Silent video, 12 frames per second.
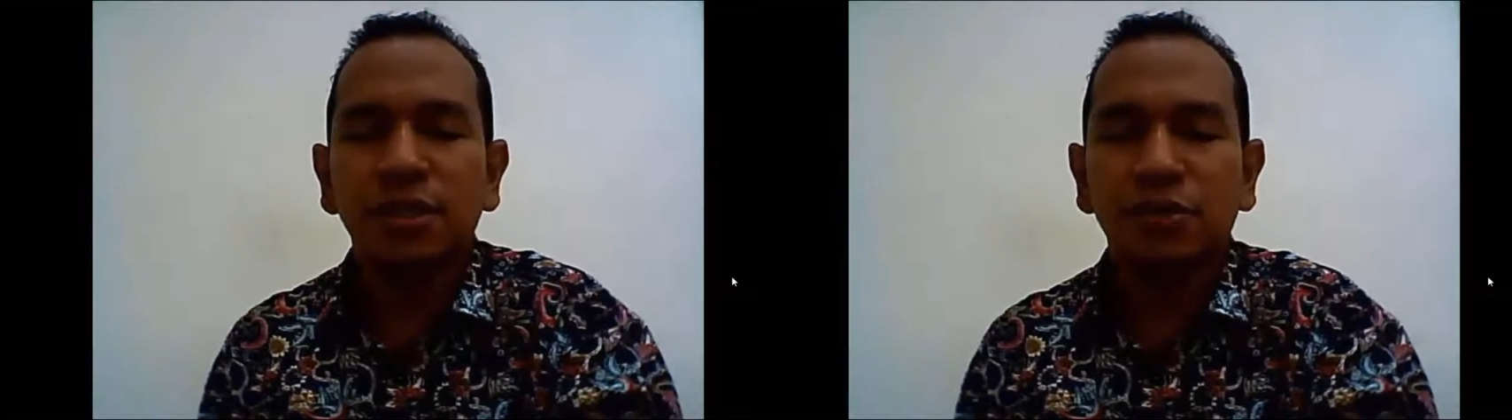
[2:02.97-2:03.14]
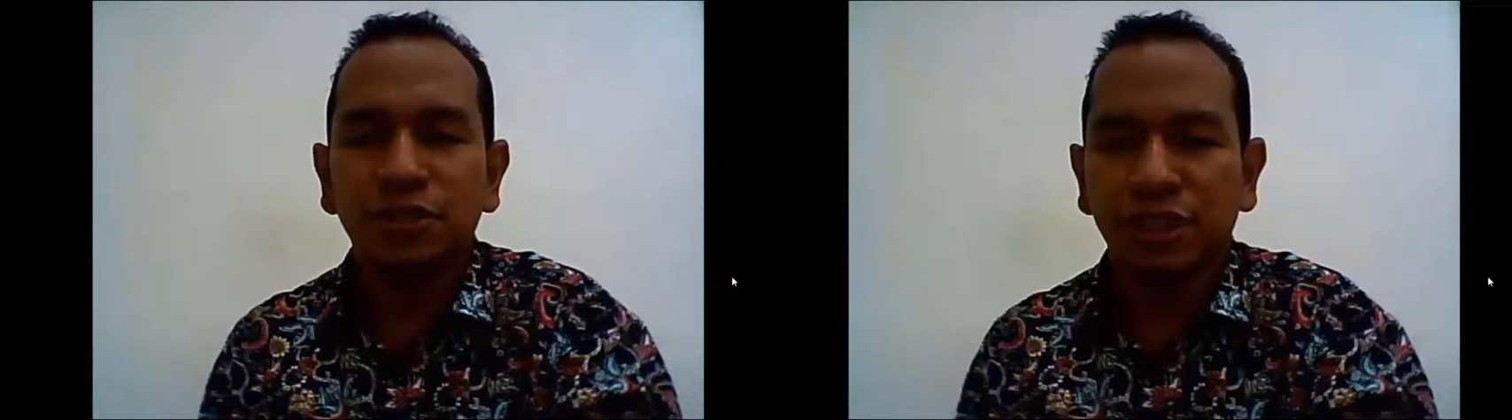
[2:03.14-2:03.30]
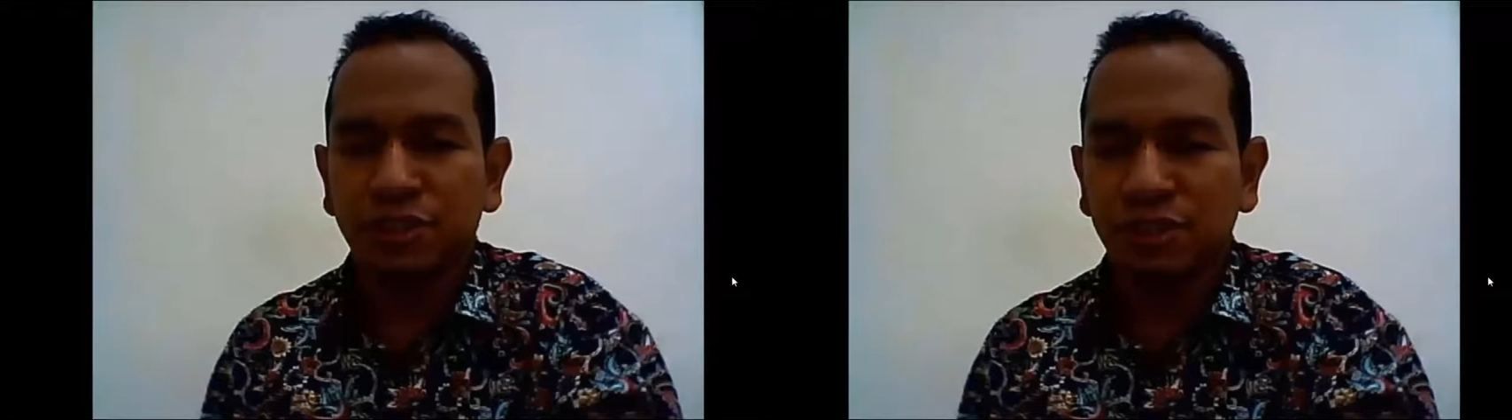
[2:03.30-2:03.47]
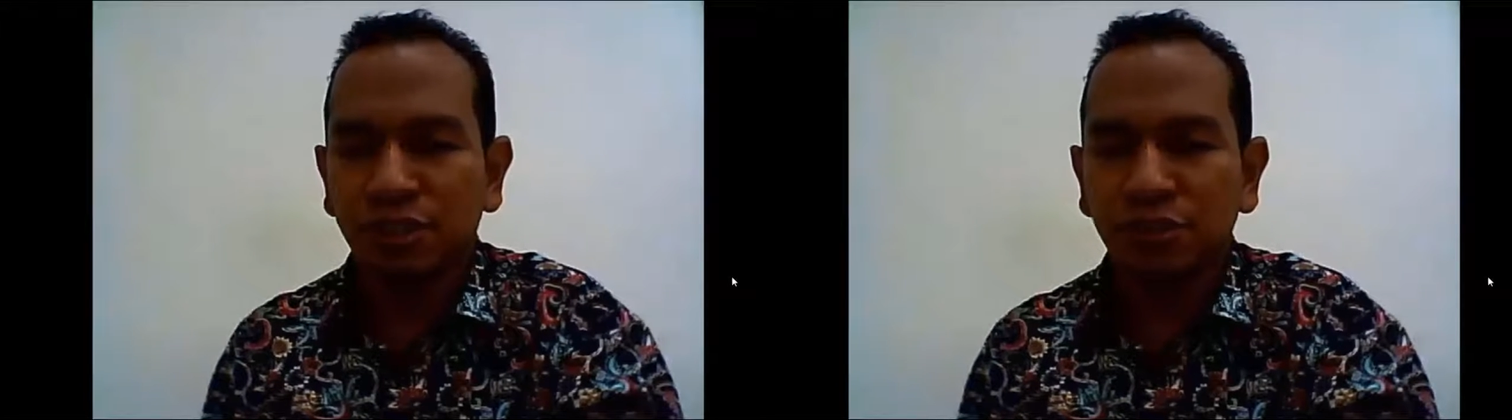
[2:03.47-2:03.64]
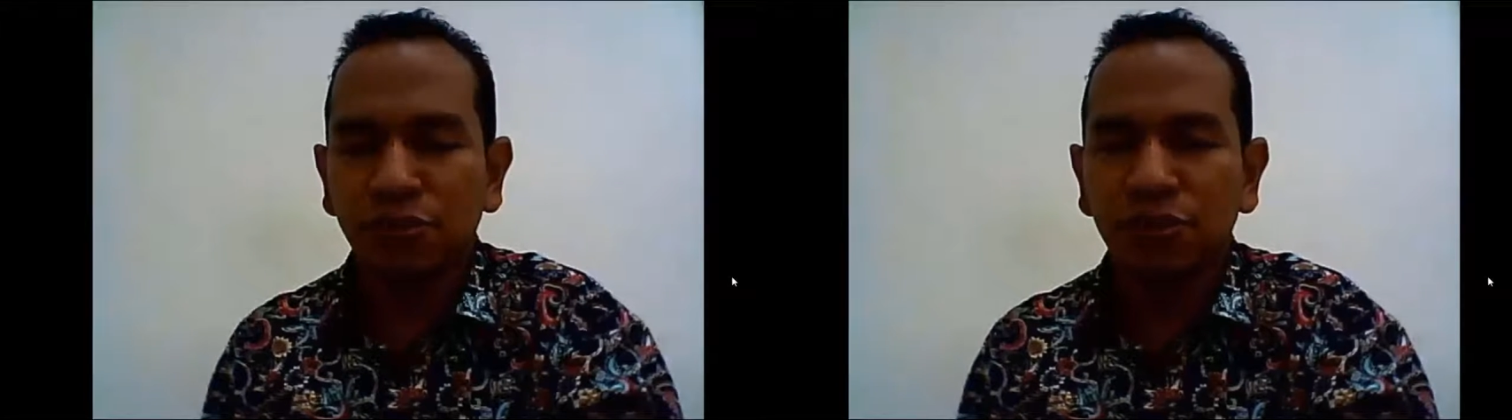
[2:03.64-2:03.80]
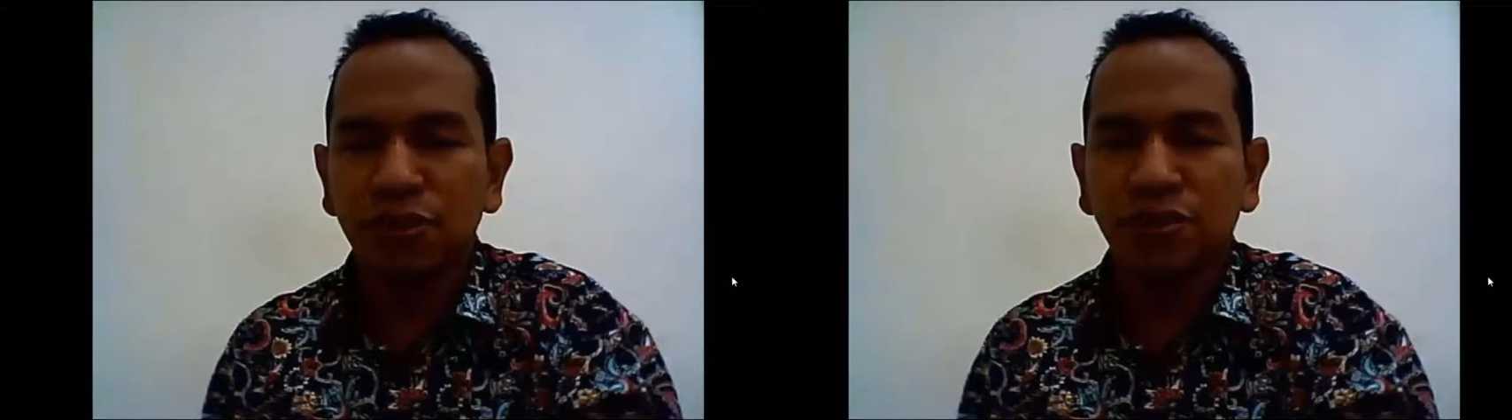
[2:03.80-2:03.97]
or session
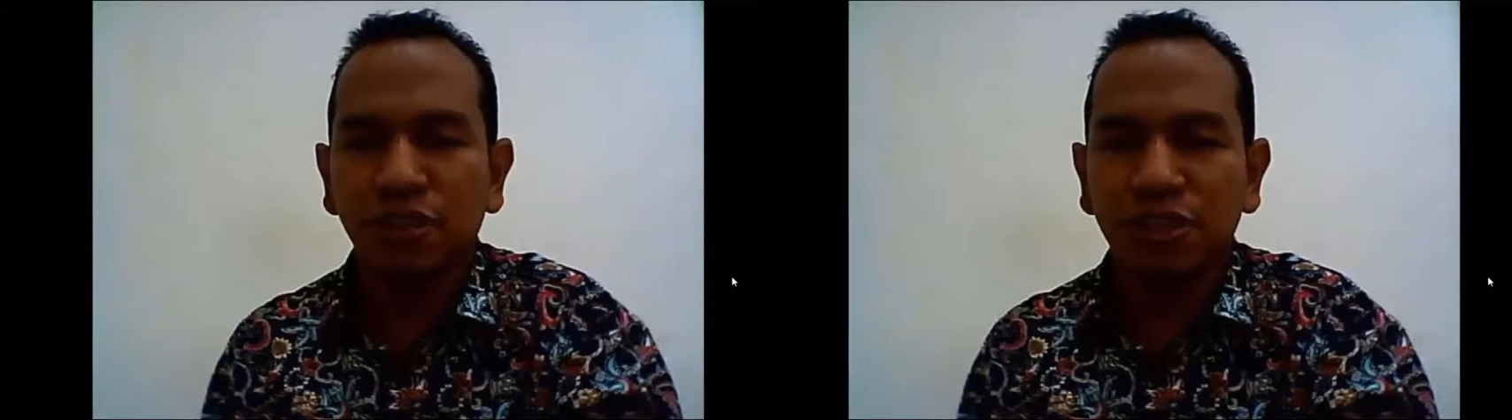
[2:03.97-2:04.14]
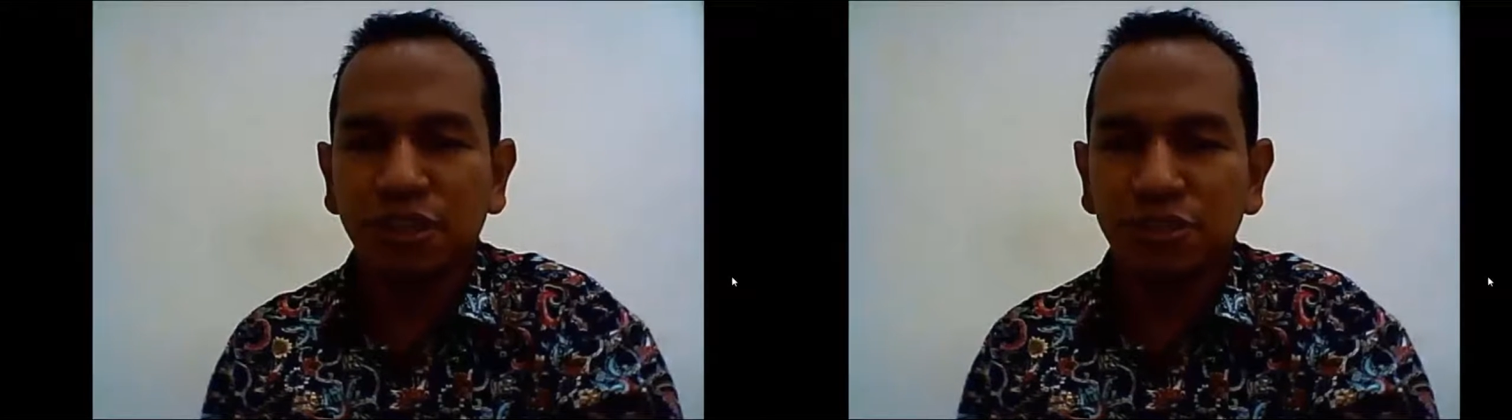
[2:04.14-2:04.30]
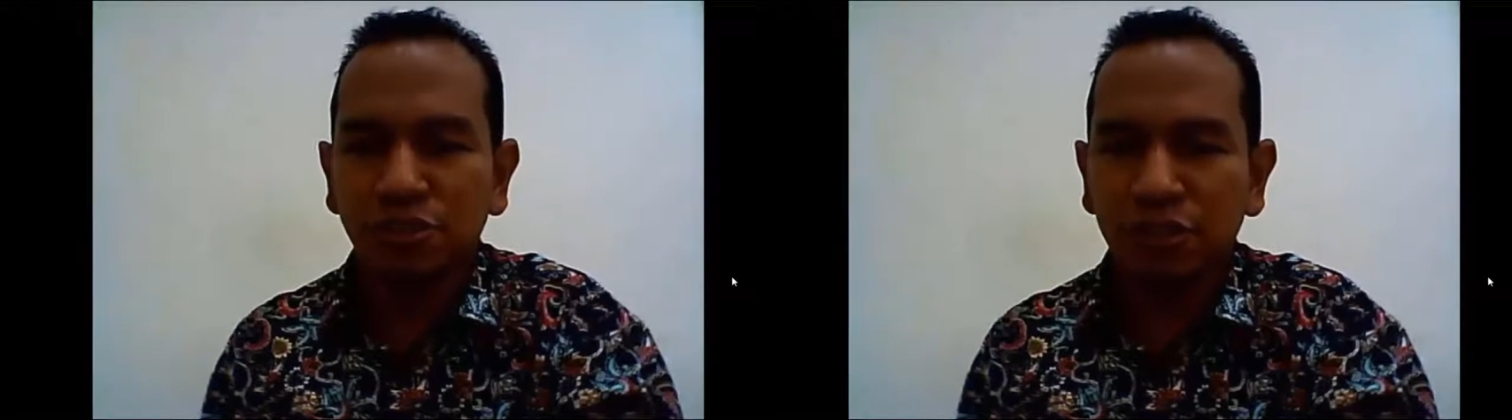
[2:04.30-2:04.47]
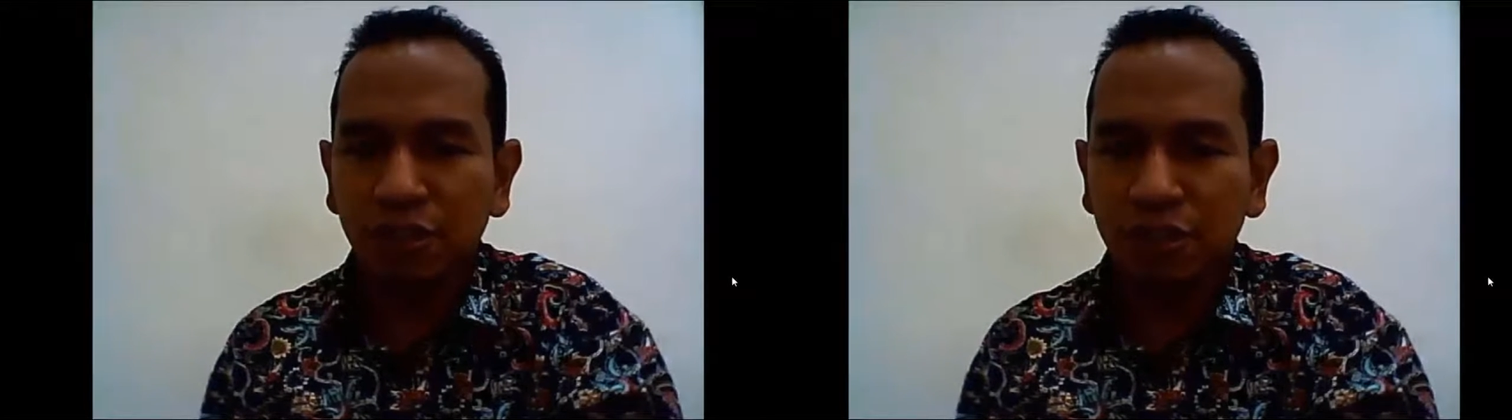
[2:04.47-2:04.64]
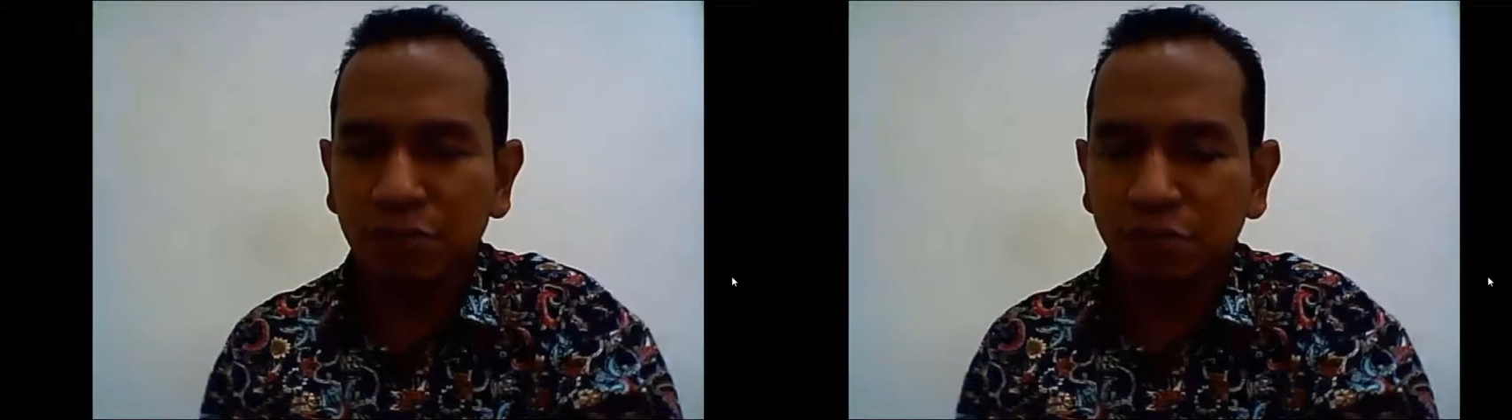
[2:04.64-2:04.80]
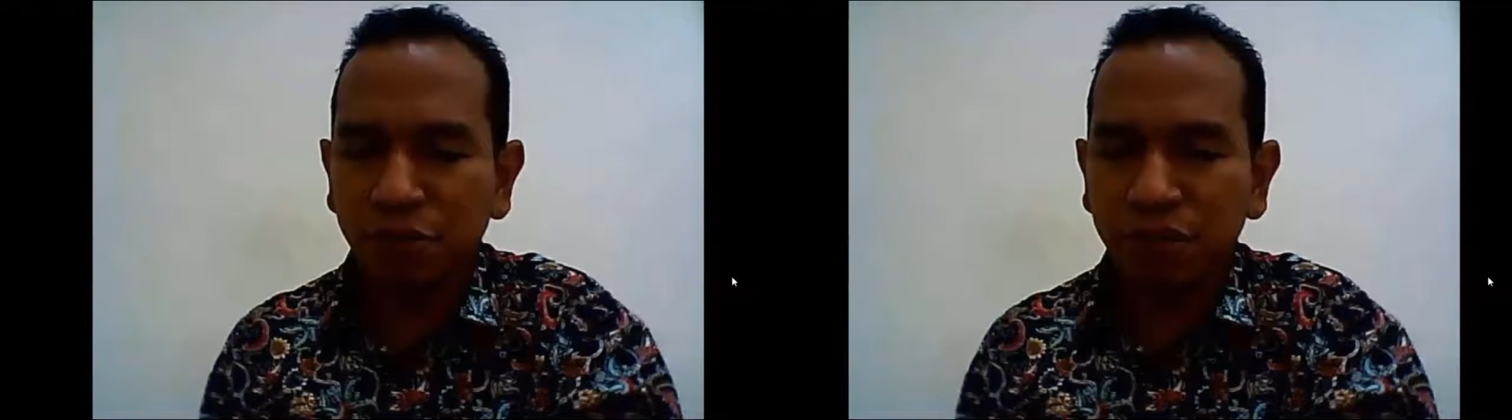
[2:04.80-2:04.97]
2, start and written
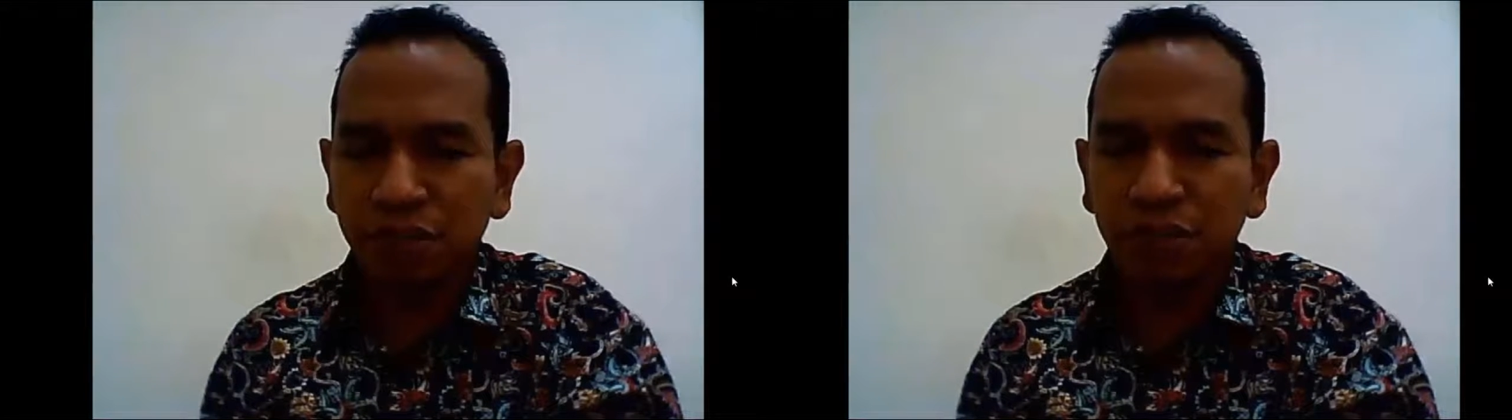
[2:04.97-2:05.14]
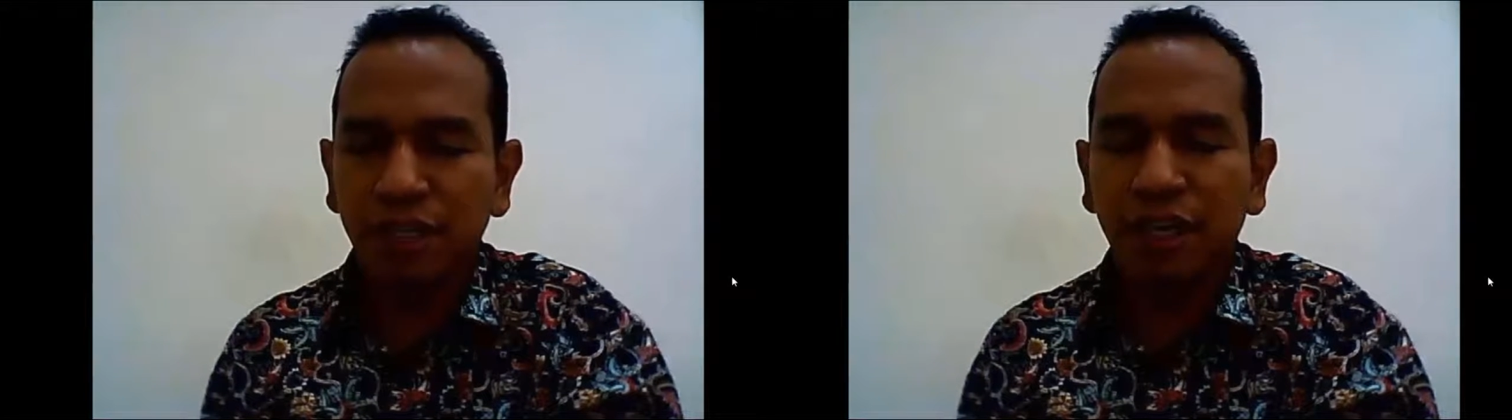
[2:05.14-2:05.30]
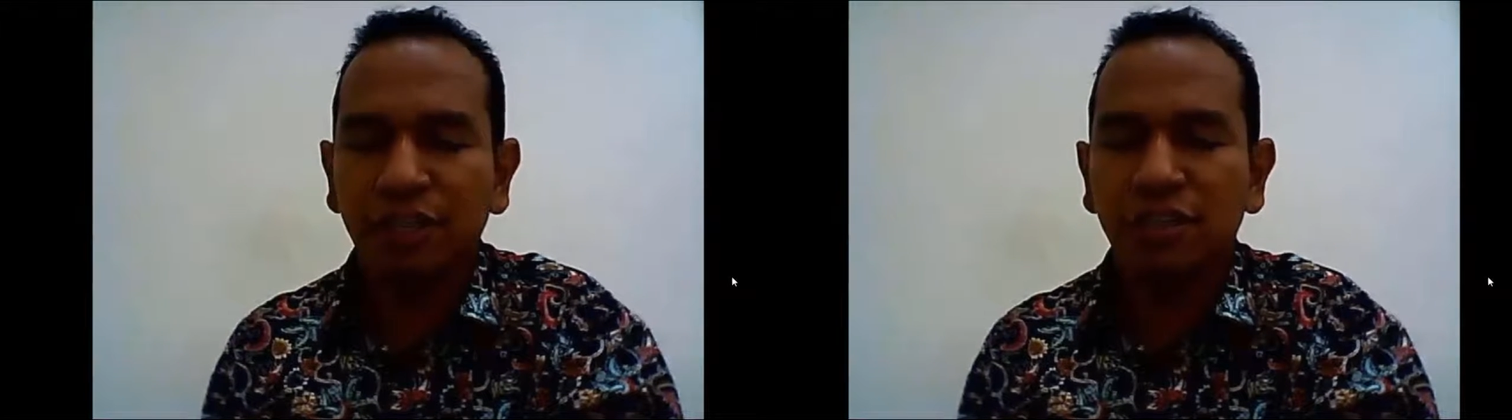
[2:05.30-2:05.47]
expression,